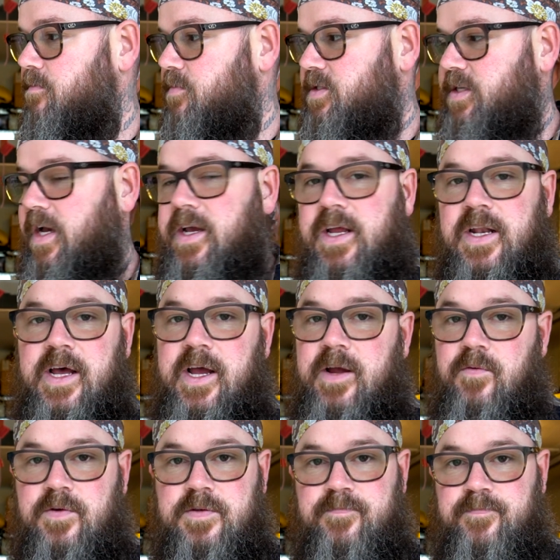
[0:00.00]
Second night
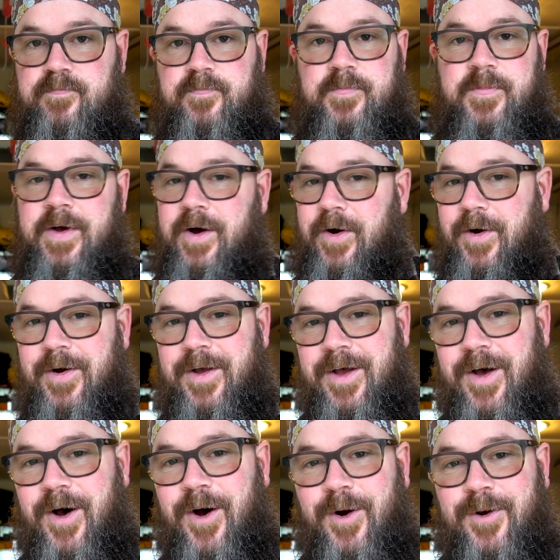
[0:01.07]
was
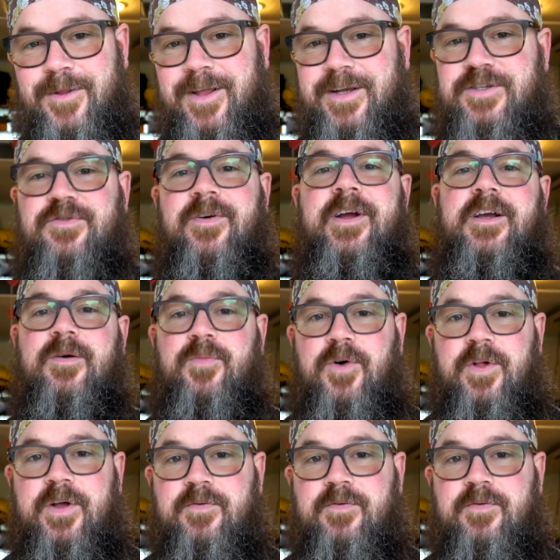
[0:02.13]
hardly drinkable.